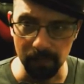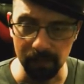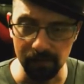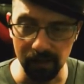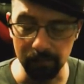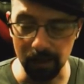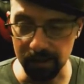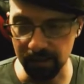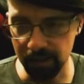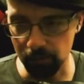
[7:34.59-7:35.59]
I
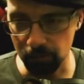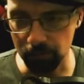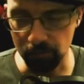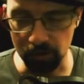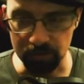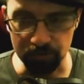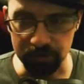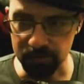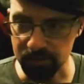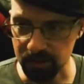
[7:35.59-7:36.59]
kind of went with the wrong choice
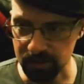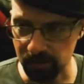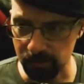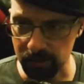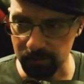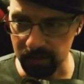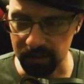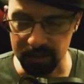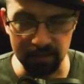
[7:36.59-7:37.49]
with chest armor, to be honest.